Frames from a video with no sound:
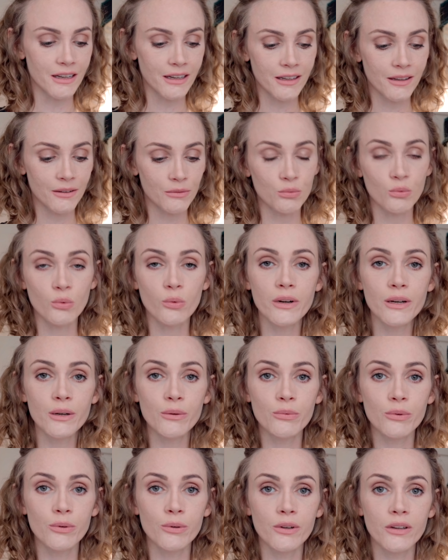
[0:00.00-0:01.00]
I have
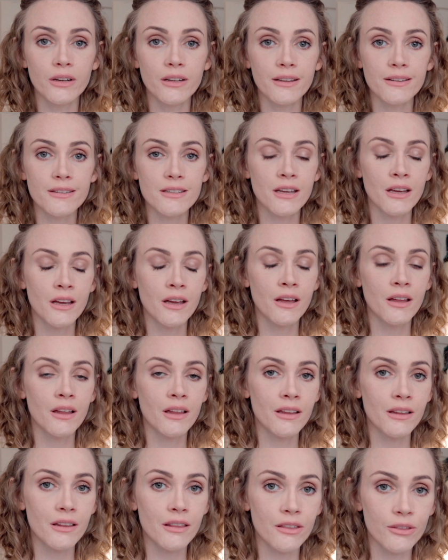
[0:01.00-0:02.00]
rerouted it
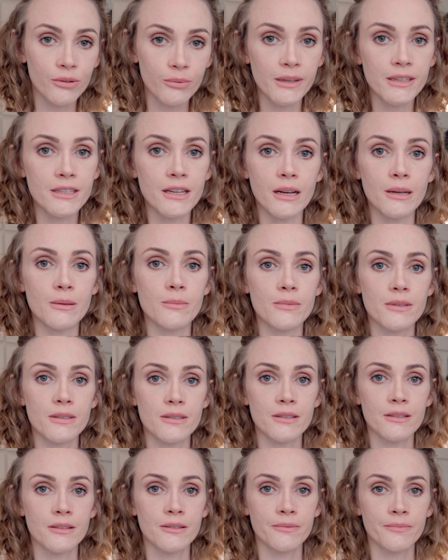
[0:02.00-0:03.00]
three
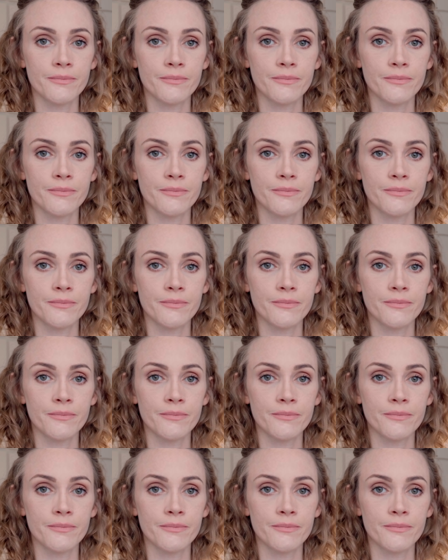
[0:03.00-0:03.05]
times.